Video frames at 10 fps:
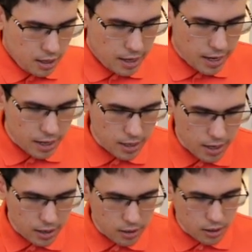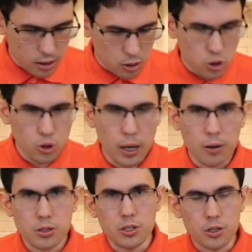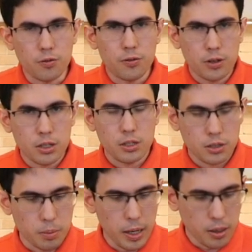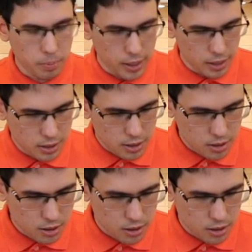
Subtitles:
and then 2 ounces of tomato paste,